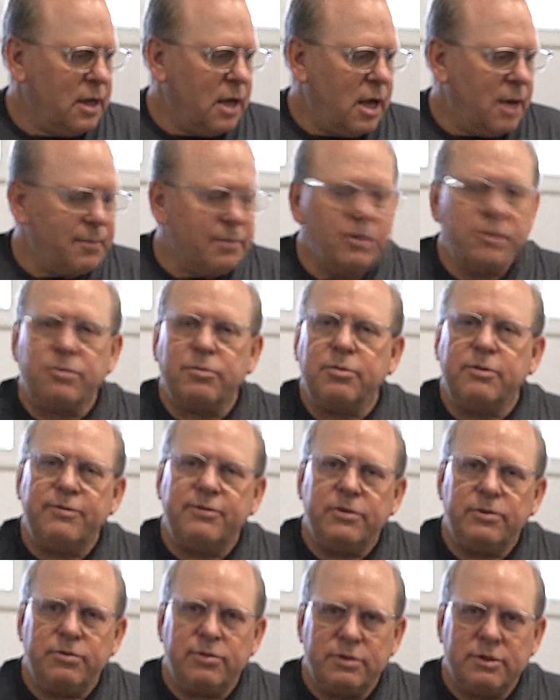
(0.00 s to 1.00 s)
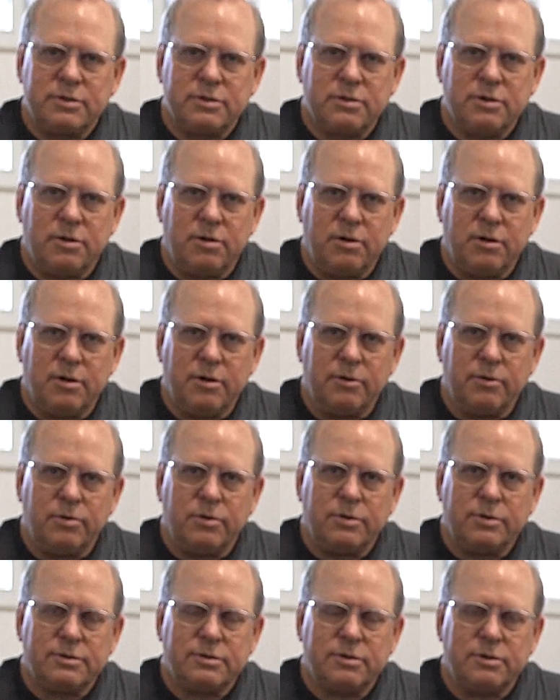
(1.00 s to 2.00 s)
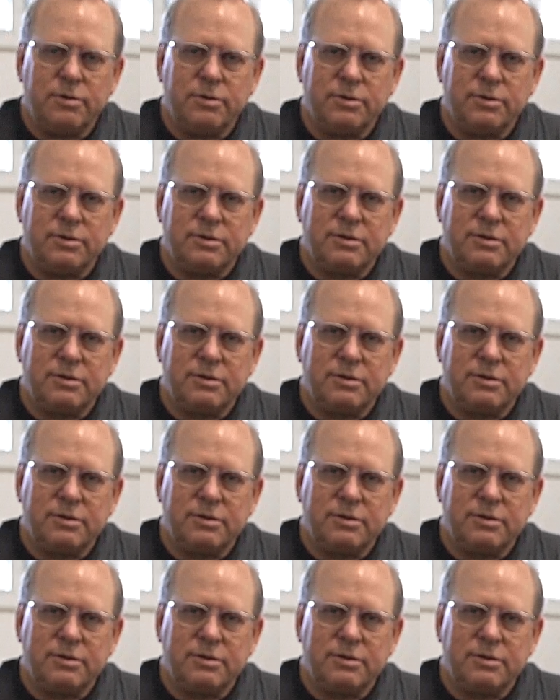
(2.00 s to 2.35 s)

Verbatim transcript: I'm going to review this car also in a